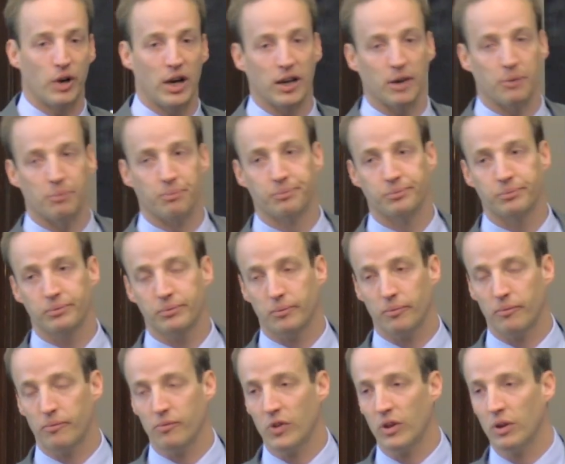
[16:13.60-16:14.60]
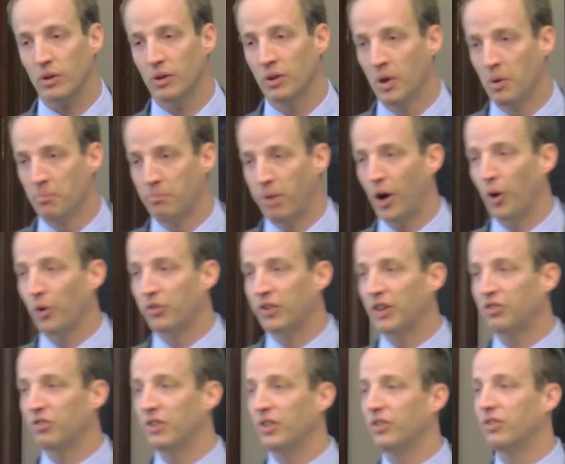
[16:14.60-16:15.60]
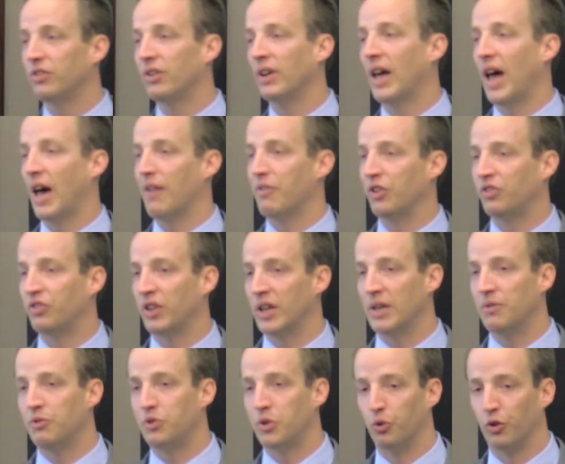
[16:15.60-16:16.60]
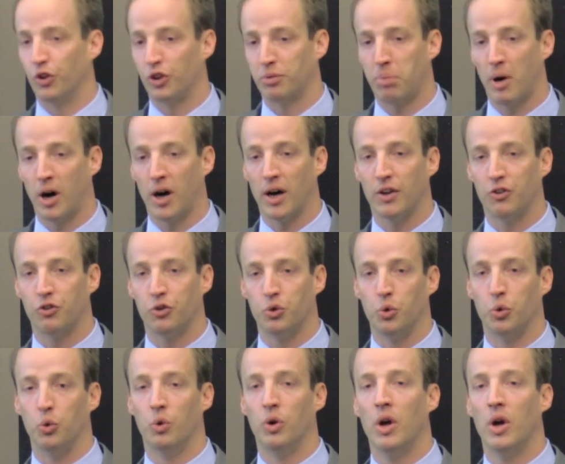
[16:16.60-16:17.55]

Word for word: created. Politicians have incentive to respond to